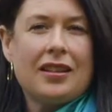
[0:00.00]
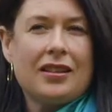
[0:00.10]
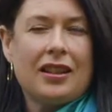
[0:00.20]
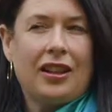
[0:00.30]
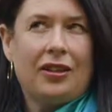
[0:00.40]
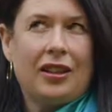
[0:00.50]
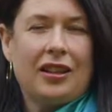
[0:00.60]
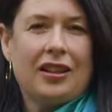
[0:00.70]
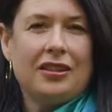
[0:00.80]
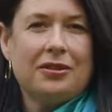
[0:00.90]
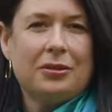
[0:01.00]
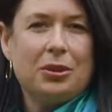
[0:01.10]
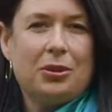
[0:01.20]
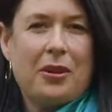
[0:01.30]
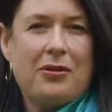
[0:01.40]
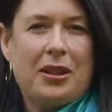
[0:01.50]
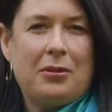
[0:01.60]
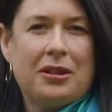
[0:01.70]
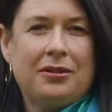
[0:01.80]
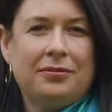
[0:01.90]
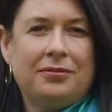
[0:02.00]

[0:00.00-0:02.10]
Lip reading: Can I hear another car? We'll just wait for that one.